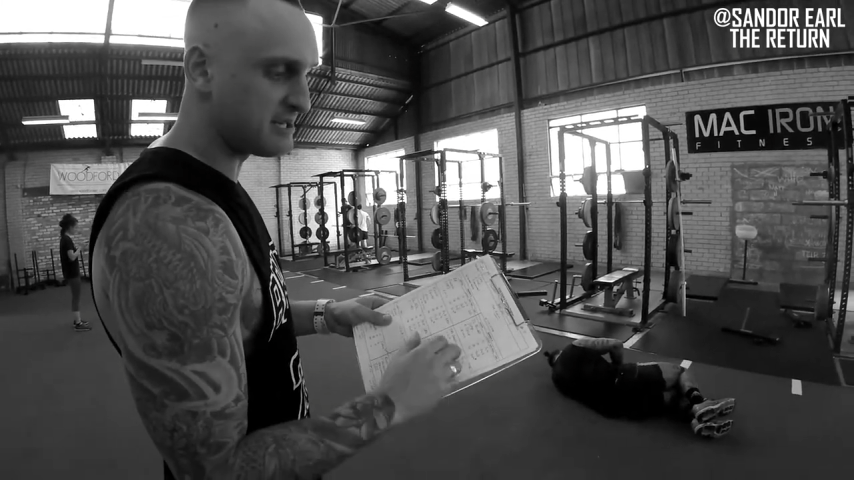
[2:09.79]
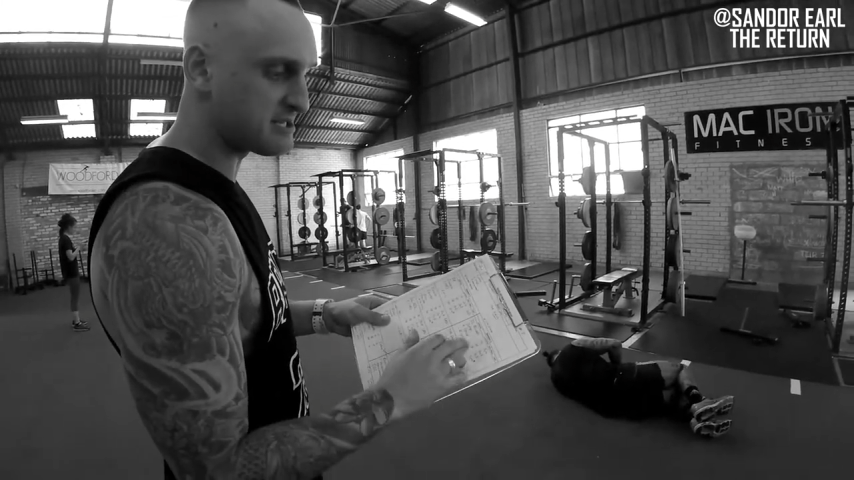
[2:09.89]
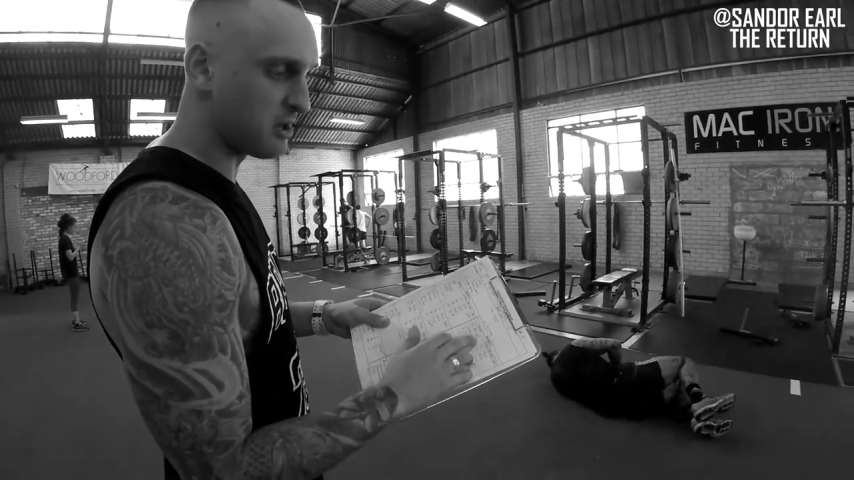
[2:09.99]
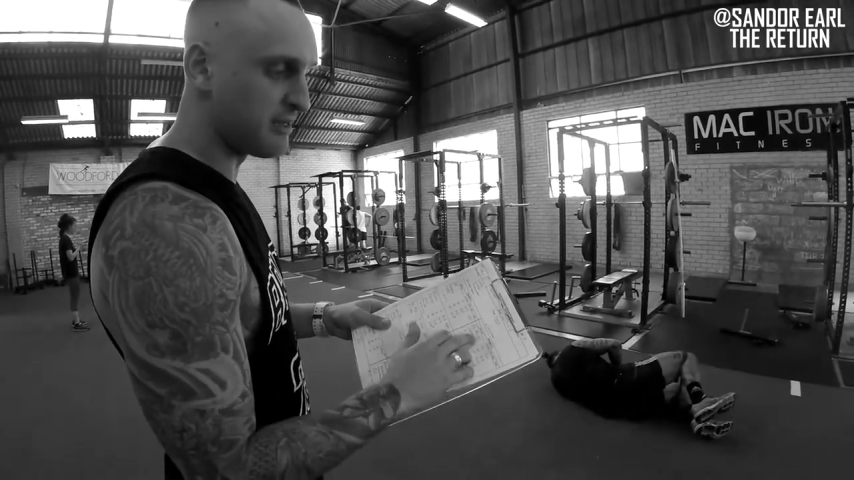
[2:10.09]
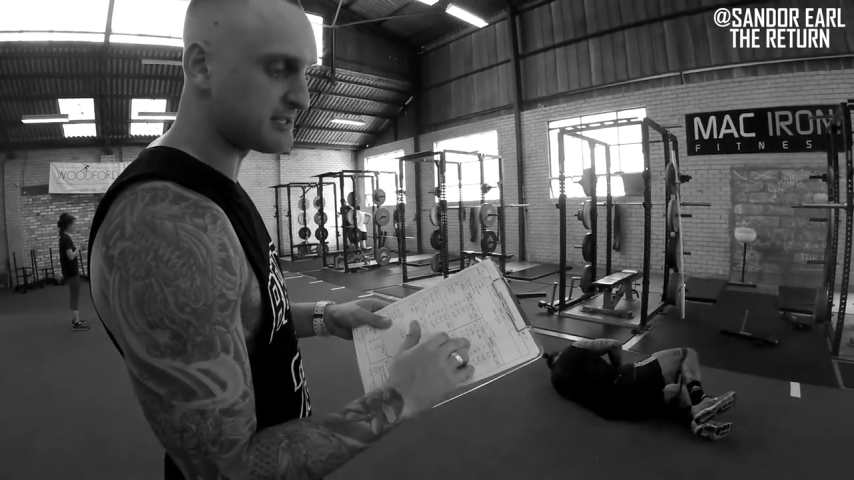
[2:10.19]

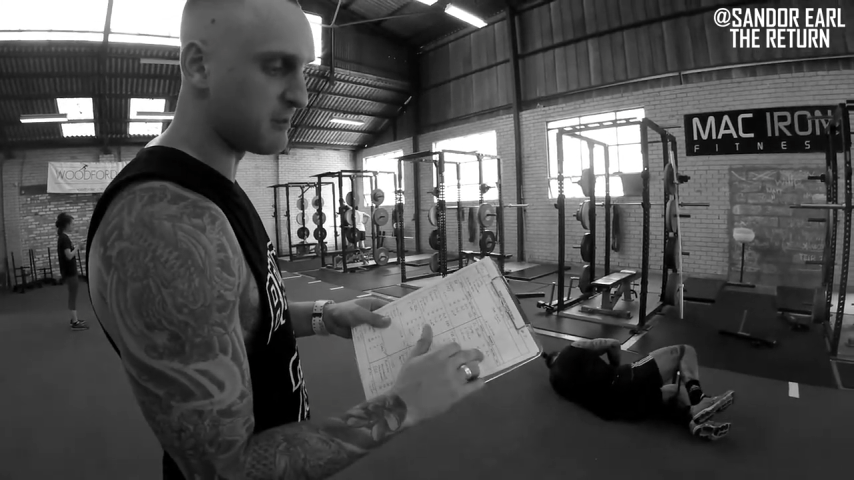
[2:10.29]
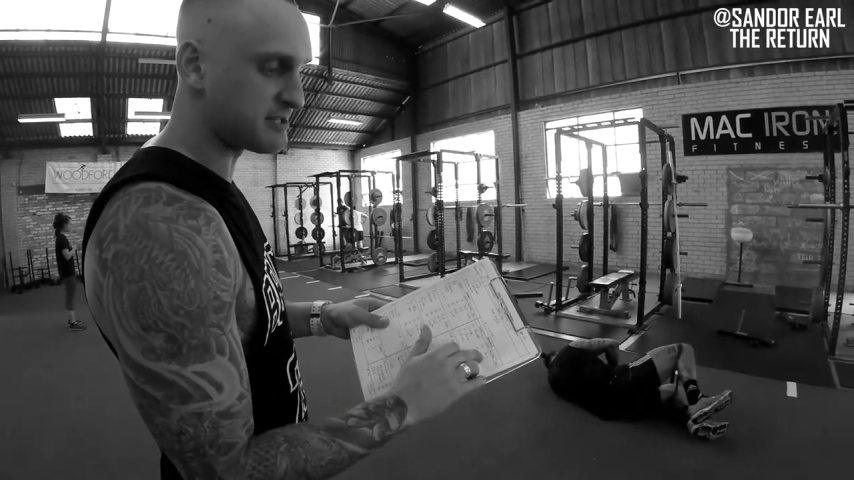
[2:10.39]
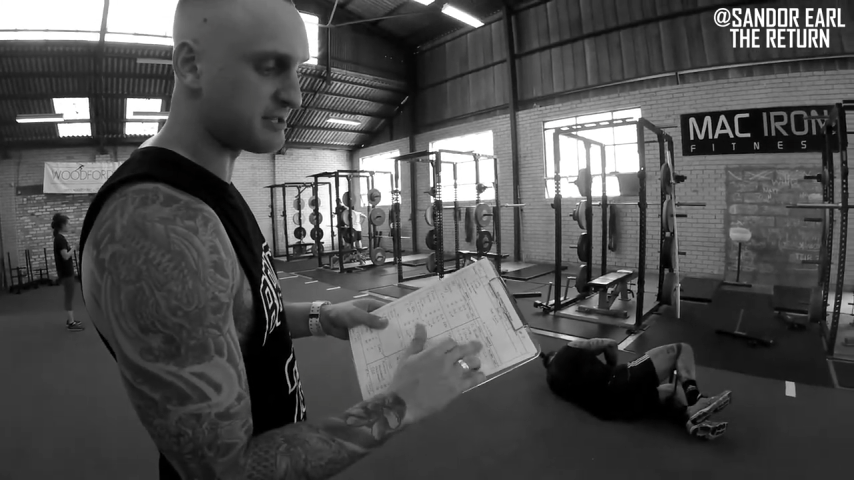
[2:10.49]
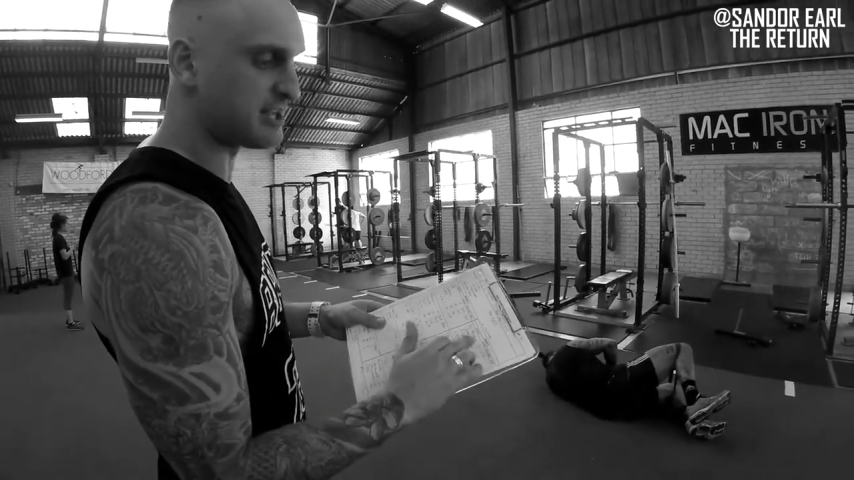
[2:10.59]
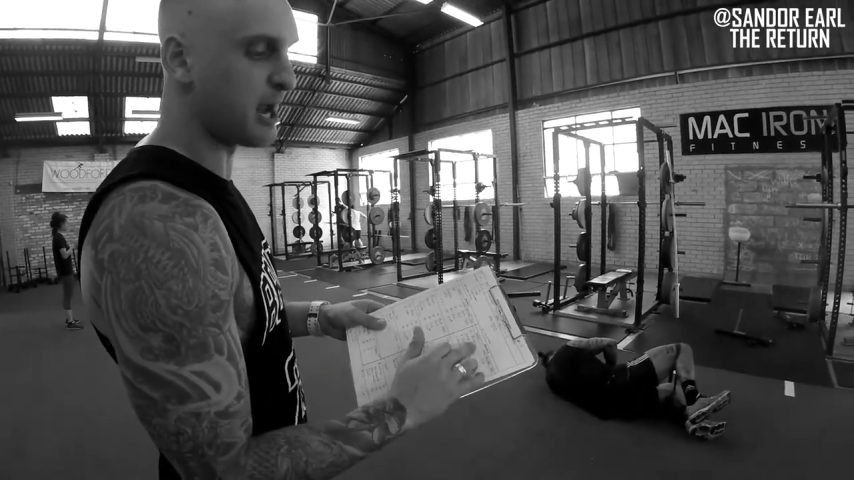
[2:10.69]
So that's my,
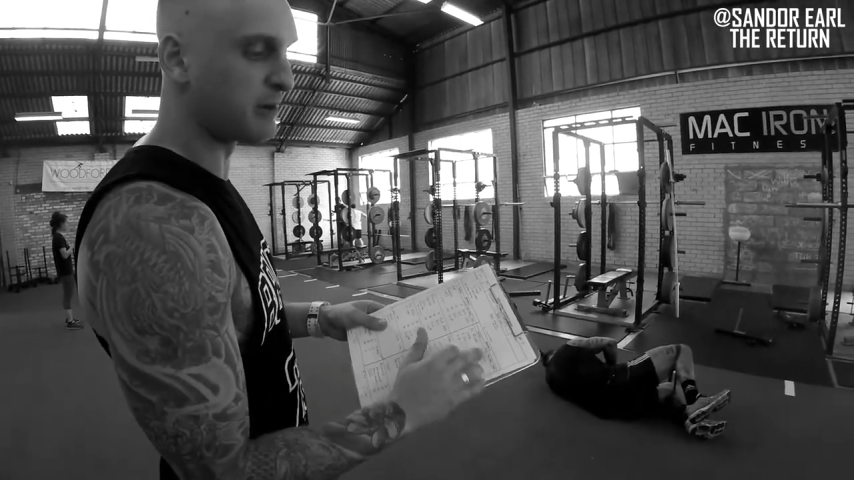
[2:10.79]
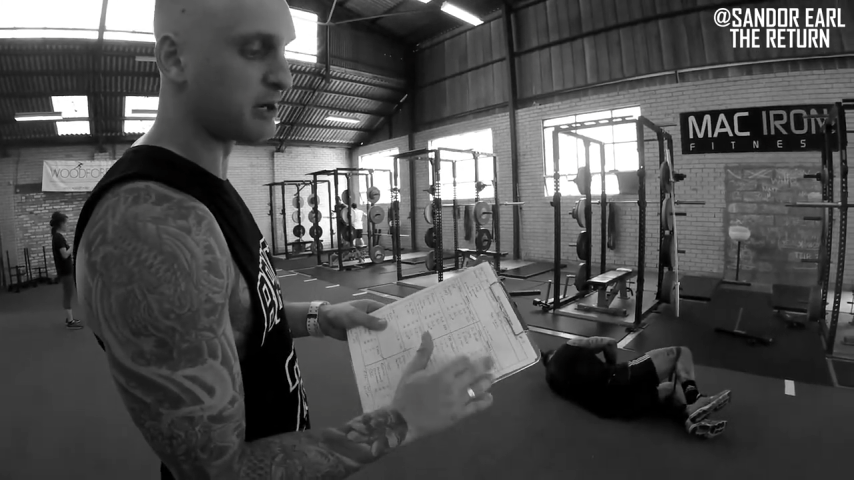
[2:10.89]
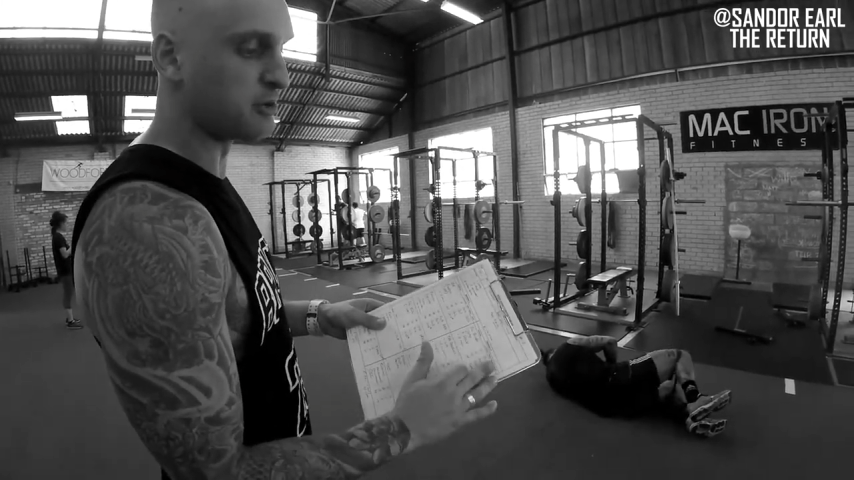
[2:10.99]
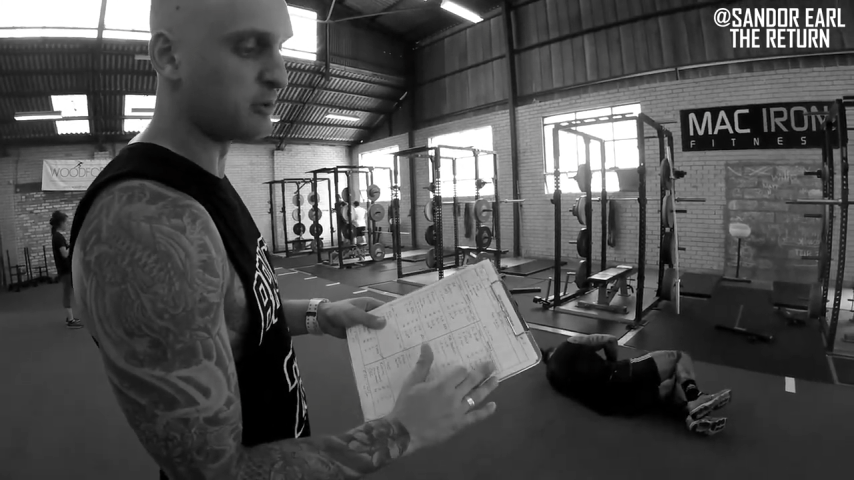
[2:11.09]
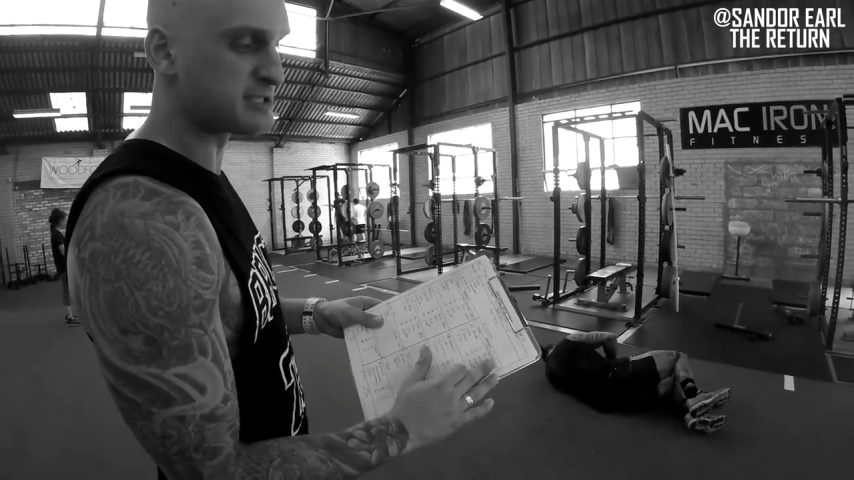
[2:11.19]
today we're
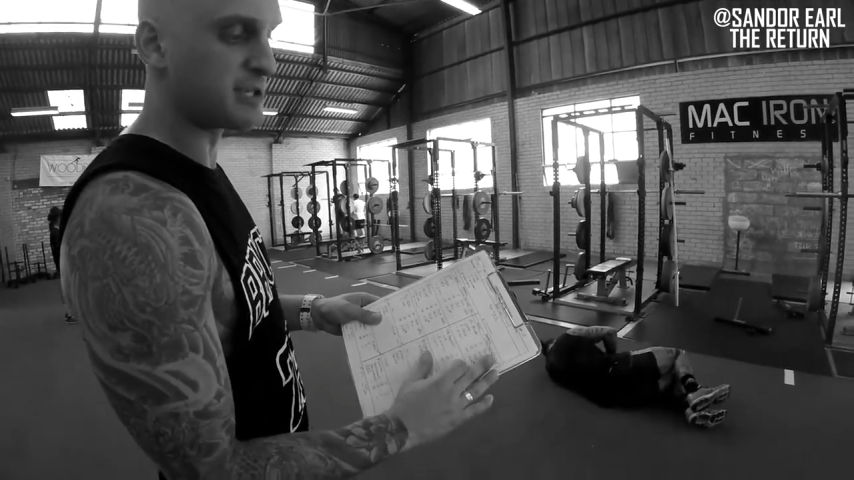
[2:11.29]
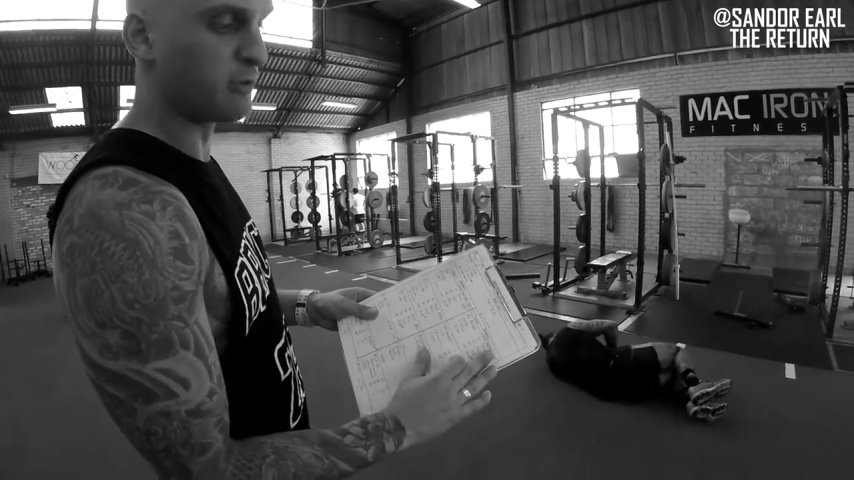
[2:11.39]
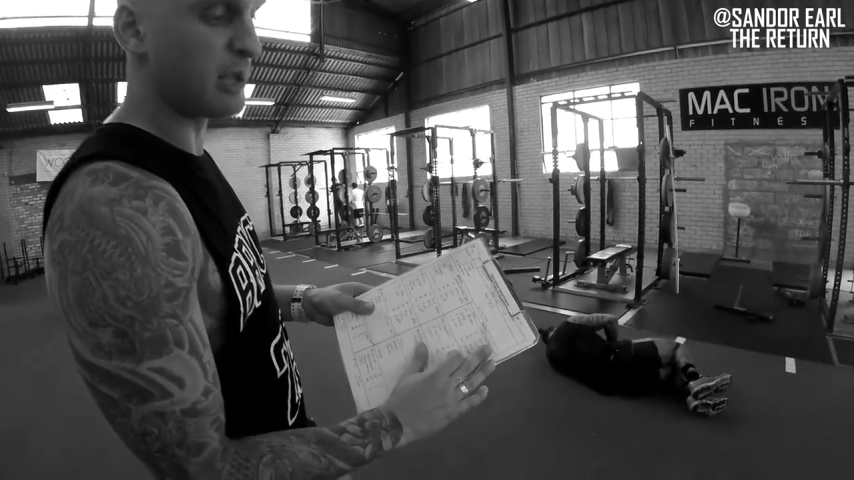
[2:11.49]
gonna do a single